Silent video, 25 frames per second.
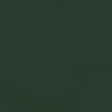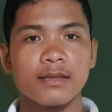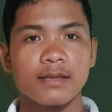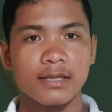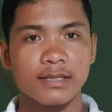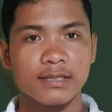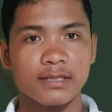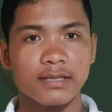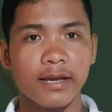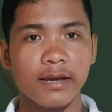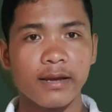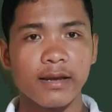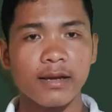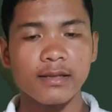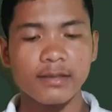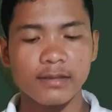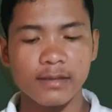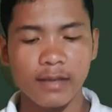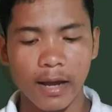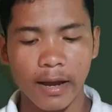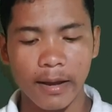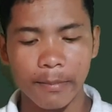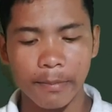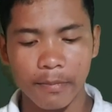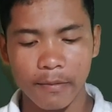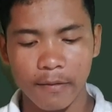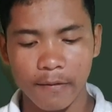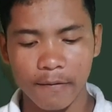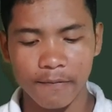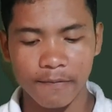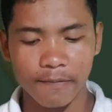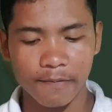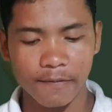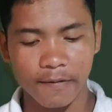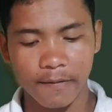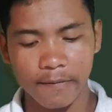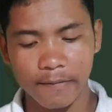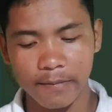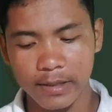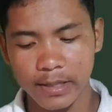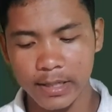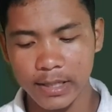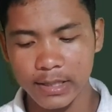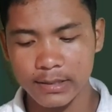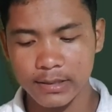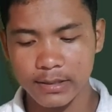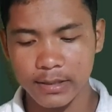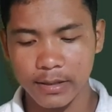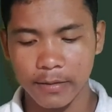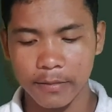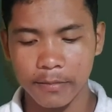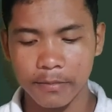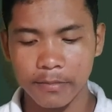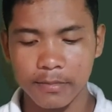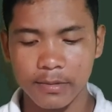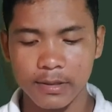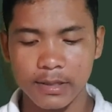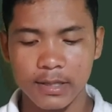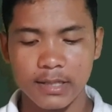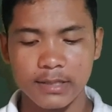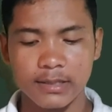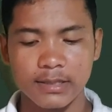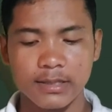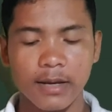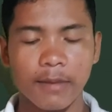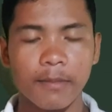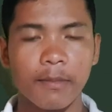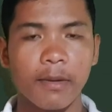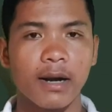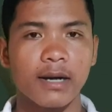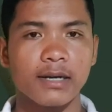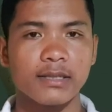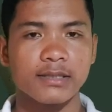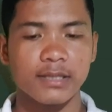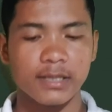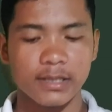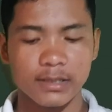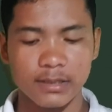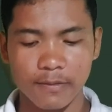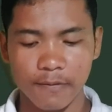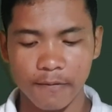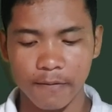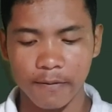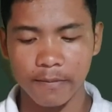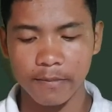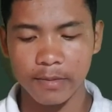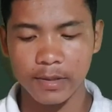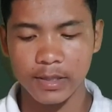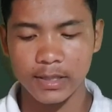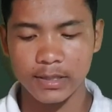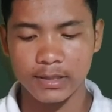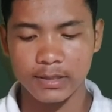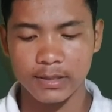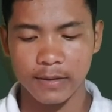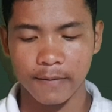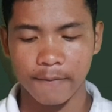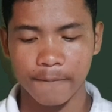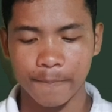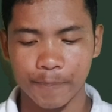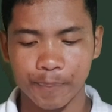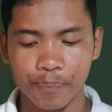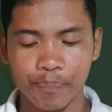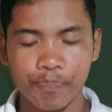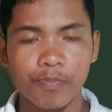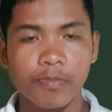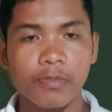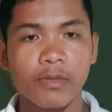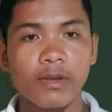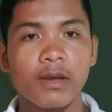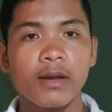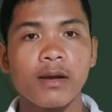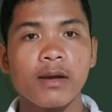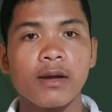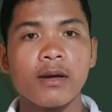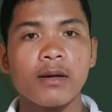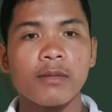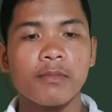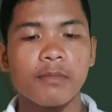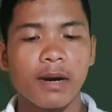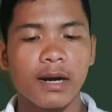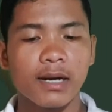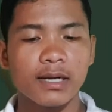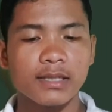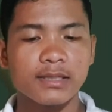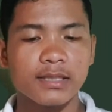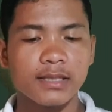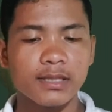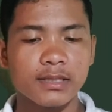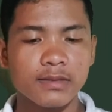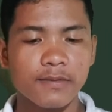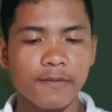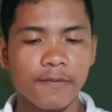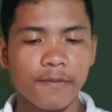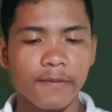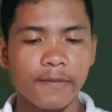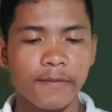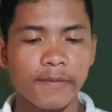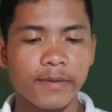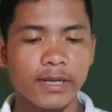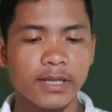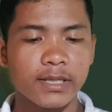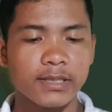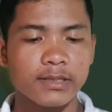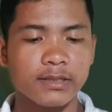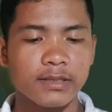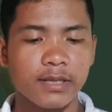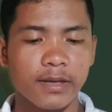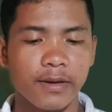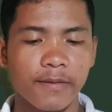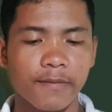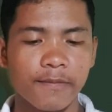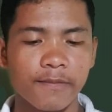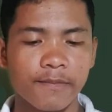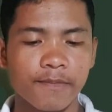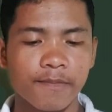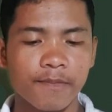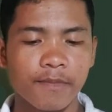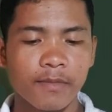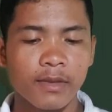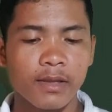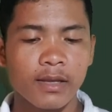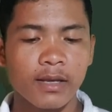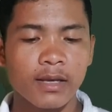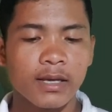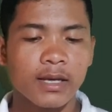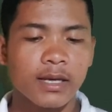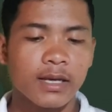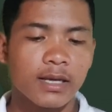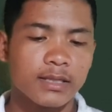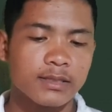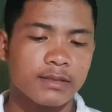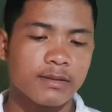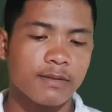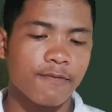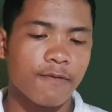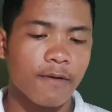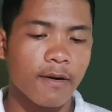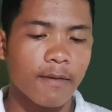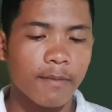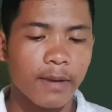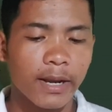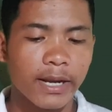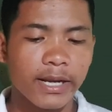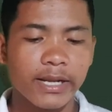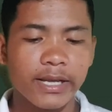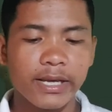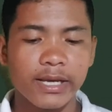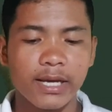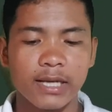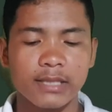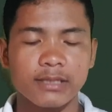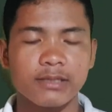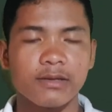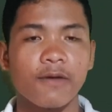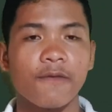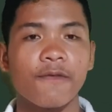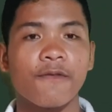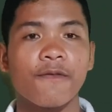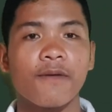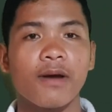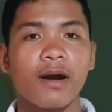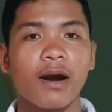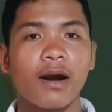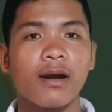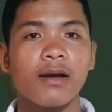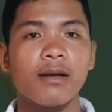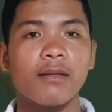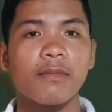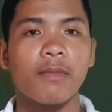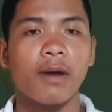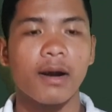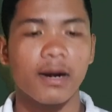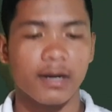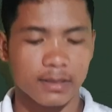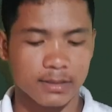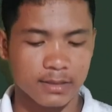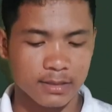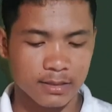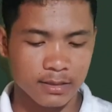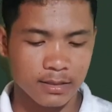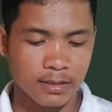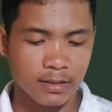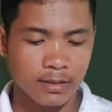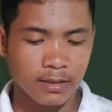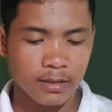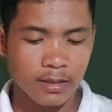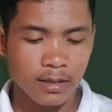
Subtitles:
The second type of feminism is the Marxist feminism. Marxist feminism is from ideas of Karl Marx,